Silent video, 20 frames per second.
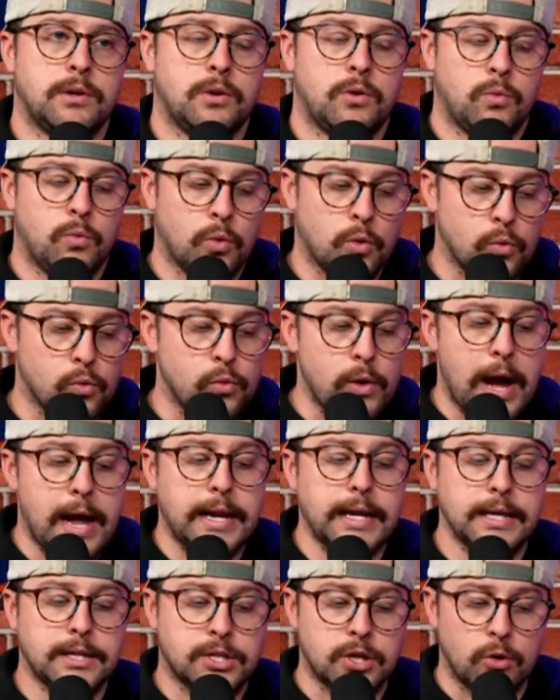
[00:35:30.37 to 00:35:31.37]
We're
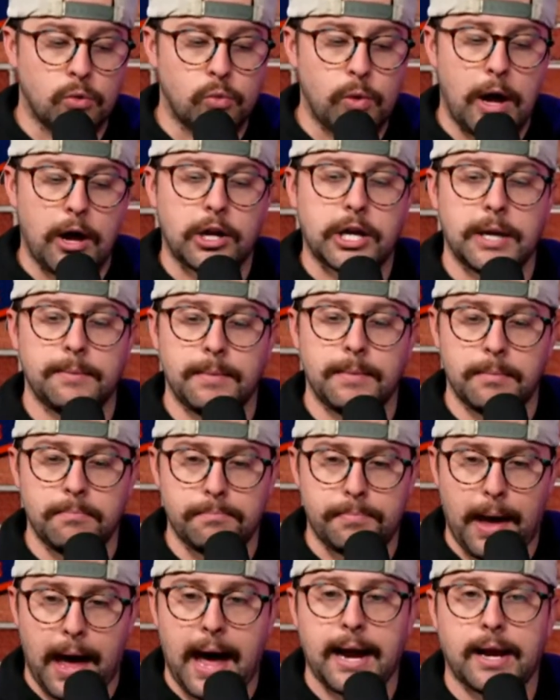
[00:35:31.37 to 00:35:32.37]
ready to welcome him
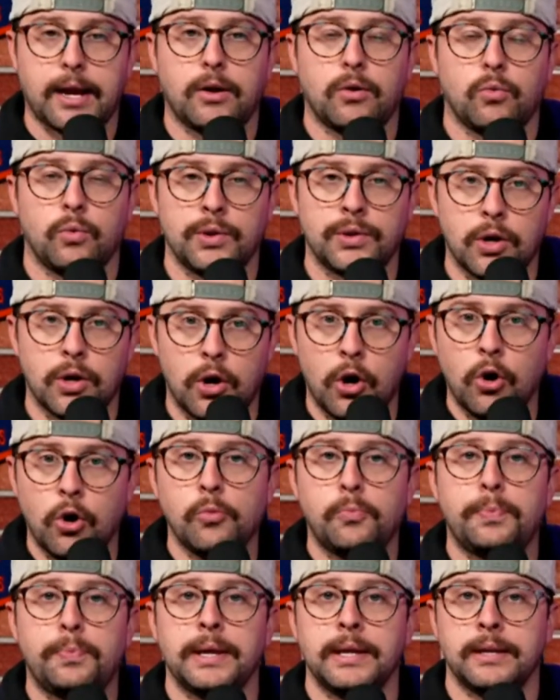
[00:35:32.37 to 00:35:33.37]
back with
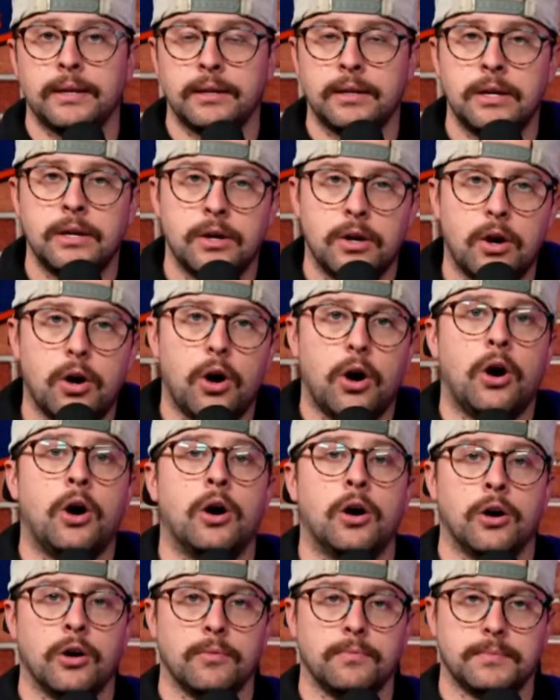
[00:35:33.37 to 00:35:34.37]
open
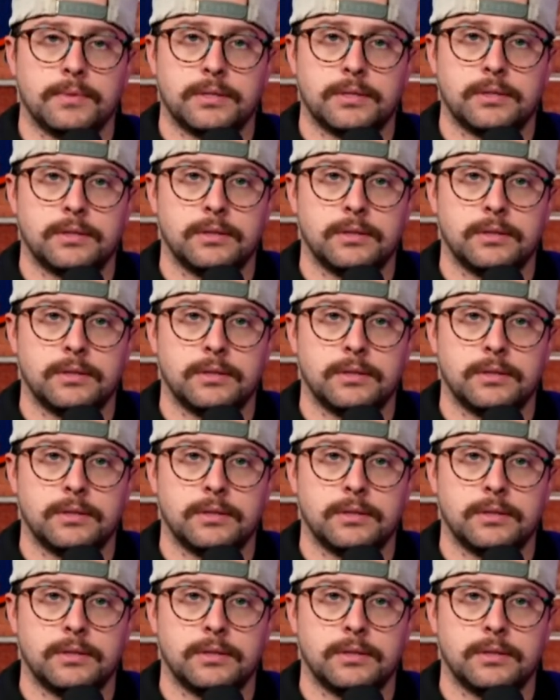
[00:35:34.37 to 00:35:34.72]
arms.